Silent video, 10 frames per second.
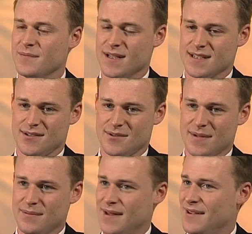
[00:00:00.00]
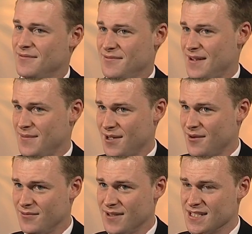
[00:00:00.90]
because a lot of people have family
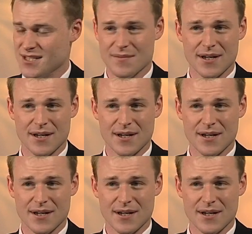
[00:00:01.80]
conflicts and you